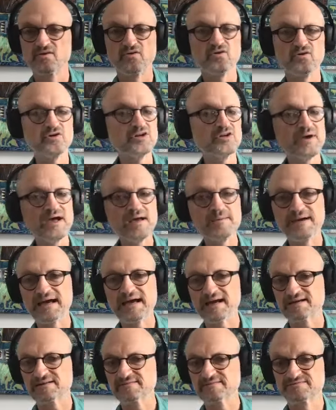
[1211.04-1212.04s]
all the way
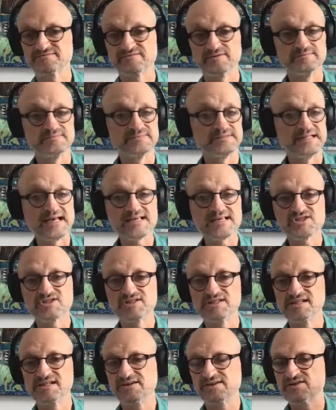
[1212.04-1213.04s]
back from
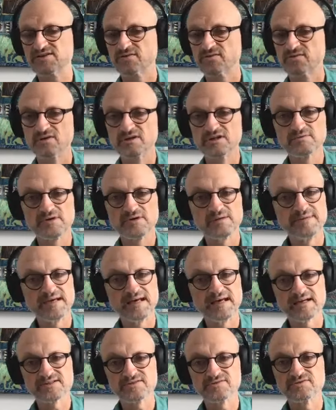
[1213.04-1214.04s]
last year to all the way
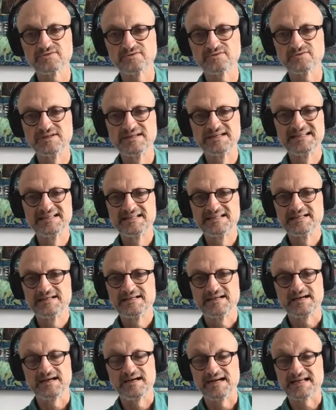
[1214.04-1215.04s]
back to
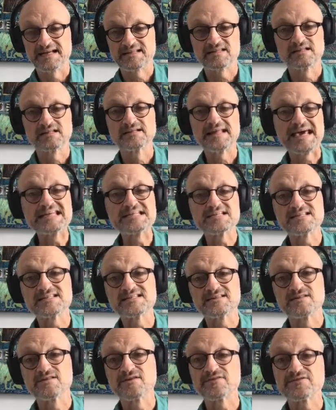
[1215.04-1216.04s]
uh, at the
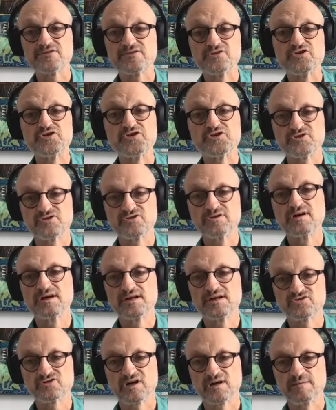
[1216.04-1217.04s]
latest the third
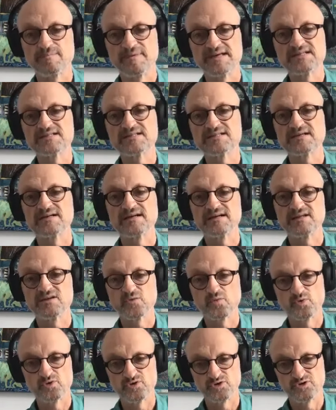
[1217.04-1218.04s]
trimester in
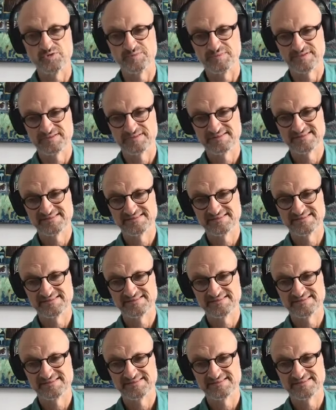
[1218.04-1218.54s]
the womb,